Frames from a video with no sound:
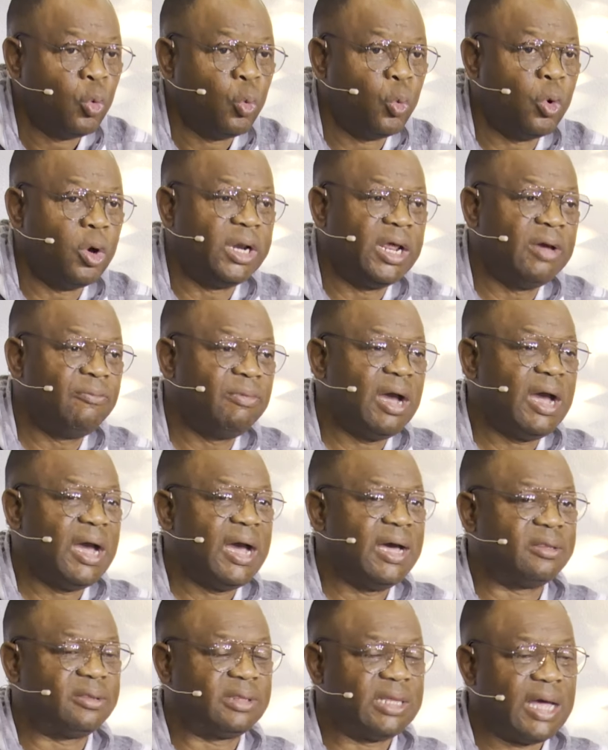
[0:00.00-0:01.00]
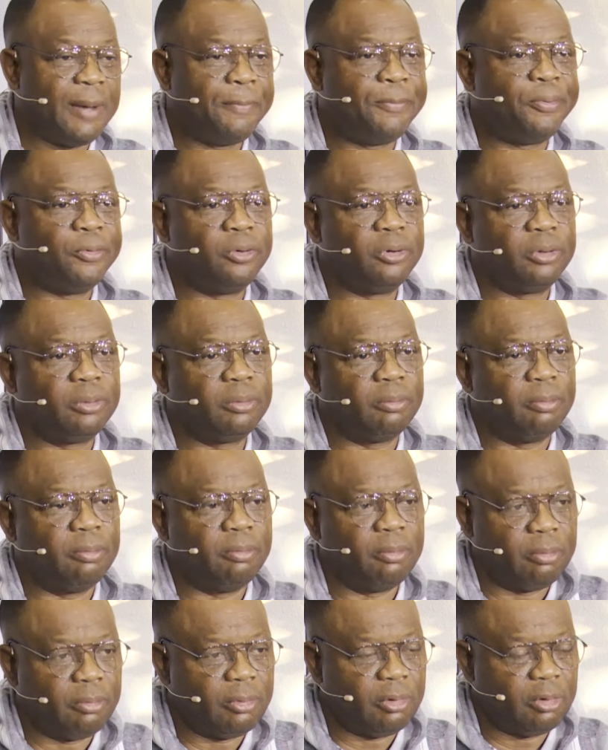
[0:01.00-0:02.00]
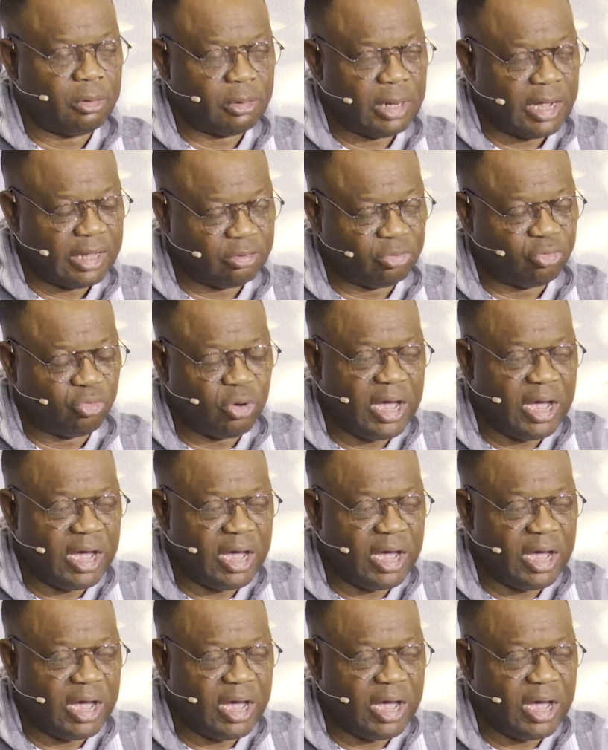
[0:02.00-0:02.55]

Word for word: Whatever has happened as